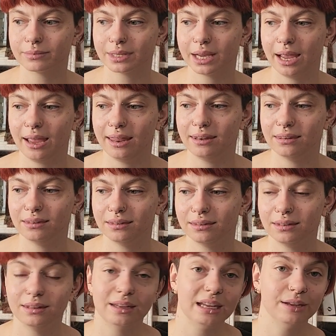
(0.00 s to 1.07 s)

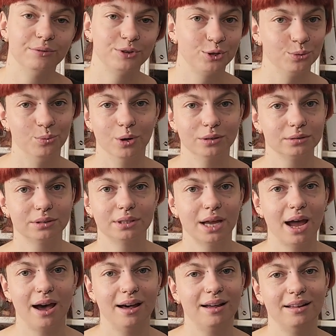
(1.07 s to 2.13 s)
And if you want,
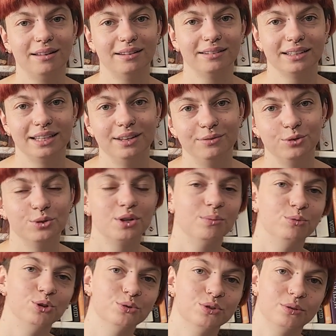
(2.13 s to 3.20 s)
I'll give you
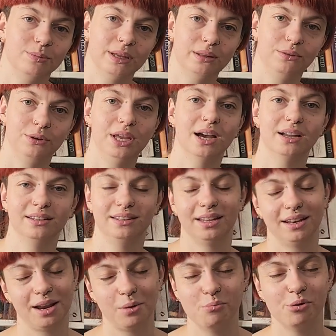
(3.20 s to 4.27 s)
some news about the yarn
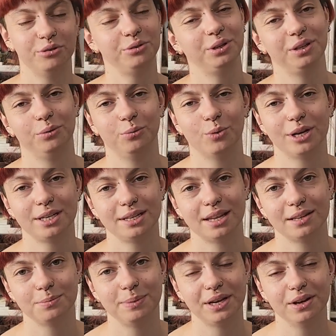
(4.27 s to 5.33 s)
that I bought and what it
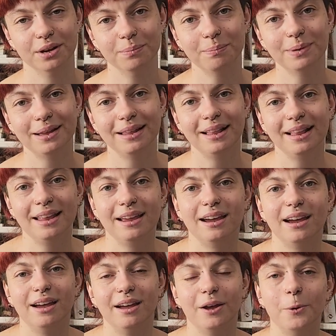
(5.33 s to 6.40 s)
has become.
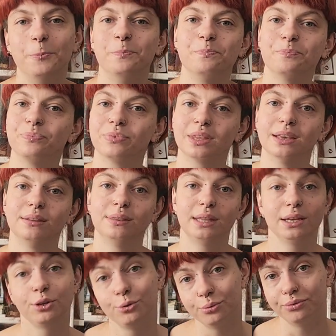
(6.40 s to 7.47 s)

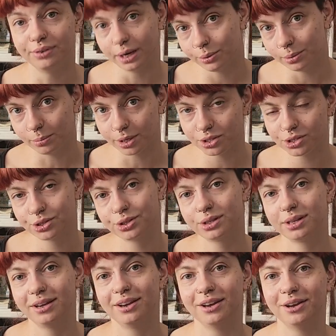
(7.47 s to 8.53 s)
Thank you very much
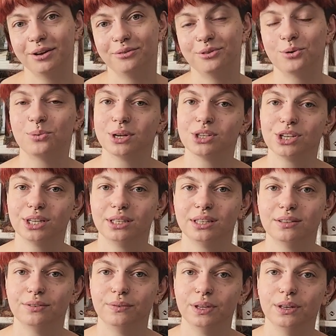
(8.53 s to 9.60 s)
for watching
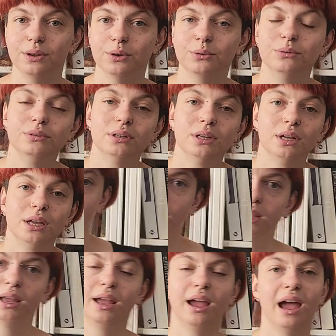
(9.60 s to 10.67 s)
this video.
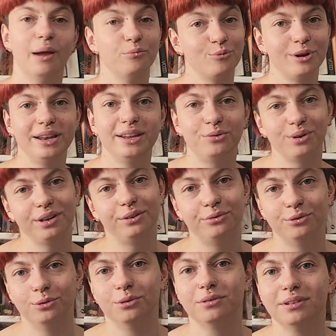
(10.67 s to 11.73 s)
I'm really
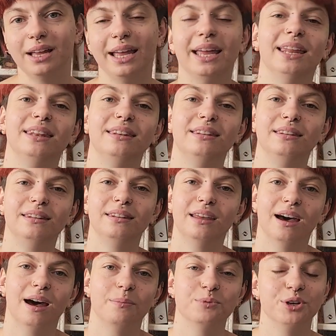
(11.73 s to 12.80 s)
grateful, and
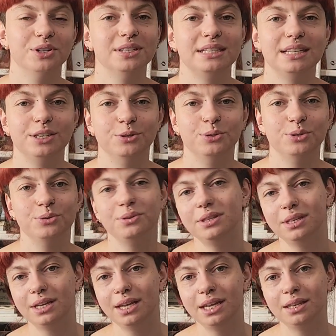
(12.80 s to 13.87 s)
I'm gonna see you
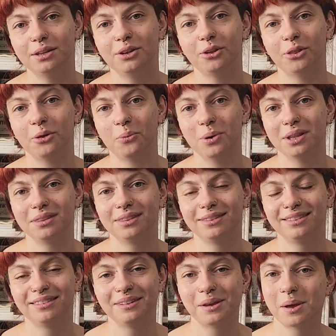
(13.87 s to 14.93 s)
soon in another one.
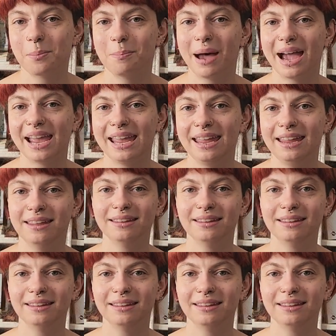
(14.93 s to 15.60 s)
Bye!